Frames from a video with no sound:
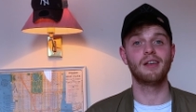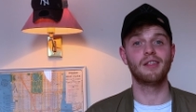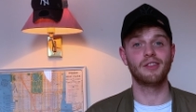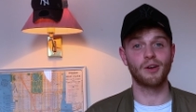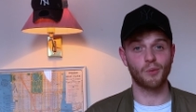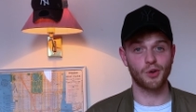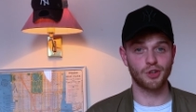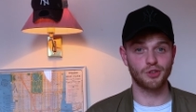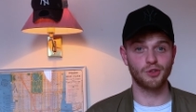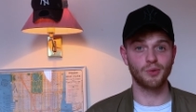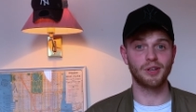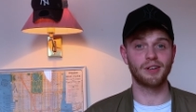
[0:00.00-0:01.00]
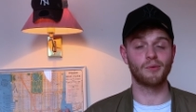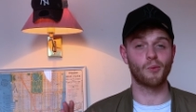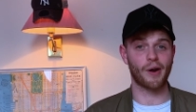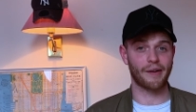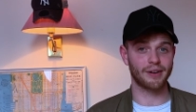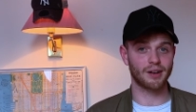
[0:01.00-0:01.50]
than what you're doing
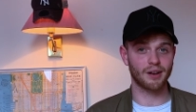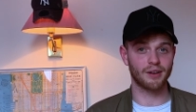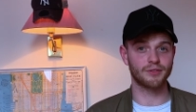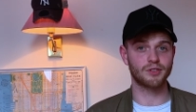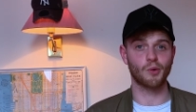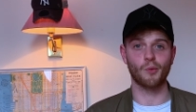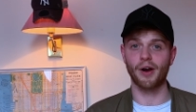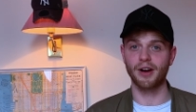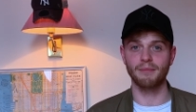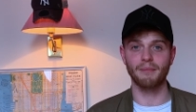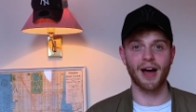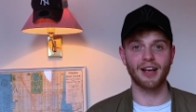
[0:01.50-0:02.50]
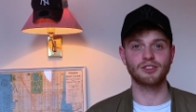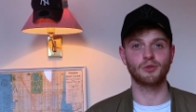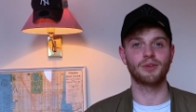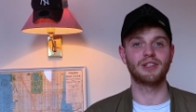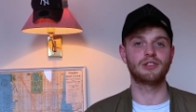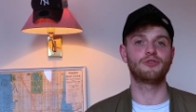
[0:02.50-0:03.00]
wearing gloves, wearing masks with
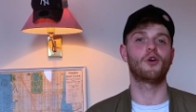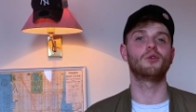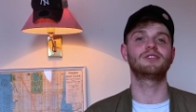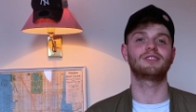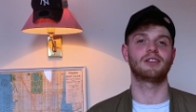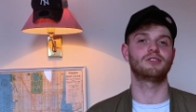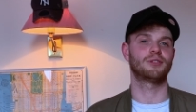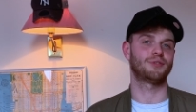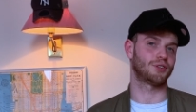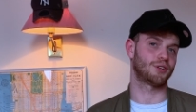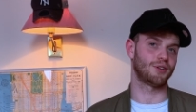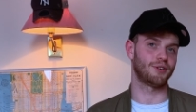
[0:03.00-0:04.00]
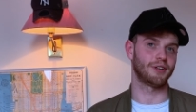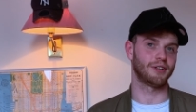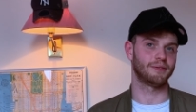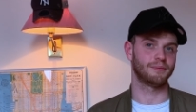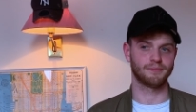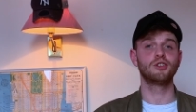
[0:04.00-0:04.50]
this false sense of security.
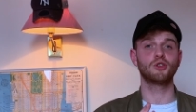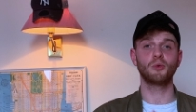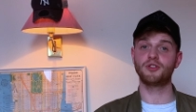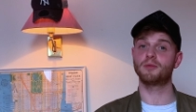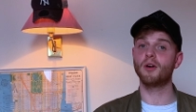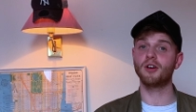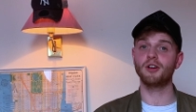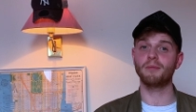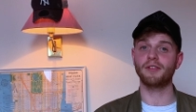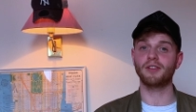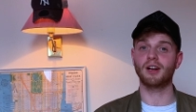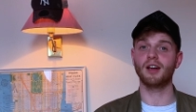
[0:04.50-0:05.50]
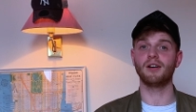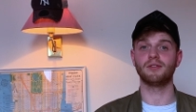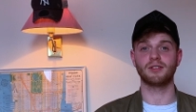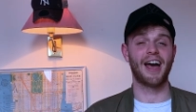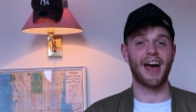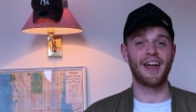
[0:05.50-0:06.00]
So we've spoken about the
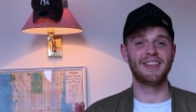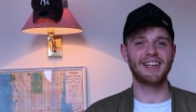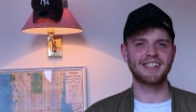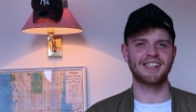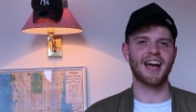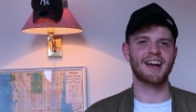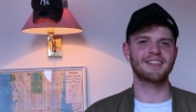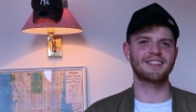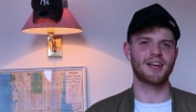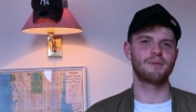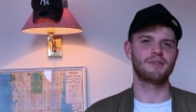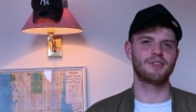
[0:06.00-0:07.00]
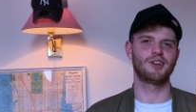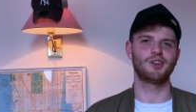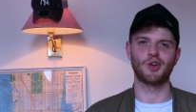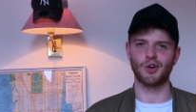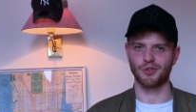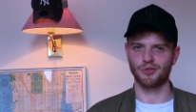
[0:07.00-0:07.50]
gloves, and the exact same thing
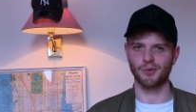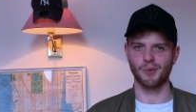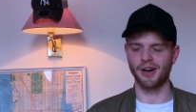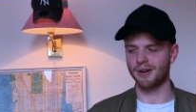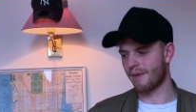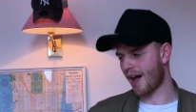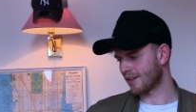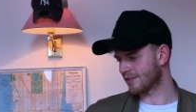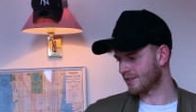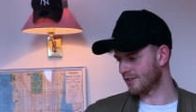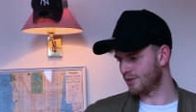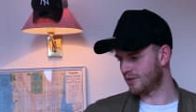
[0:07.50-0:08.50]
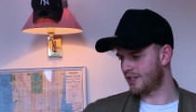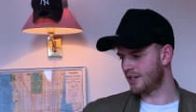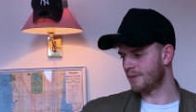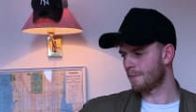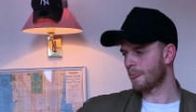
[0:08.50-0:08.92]
goes for wearing masks. You see,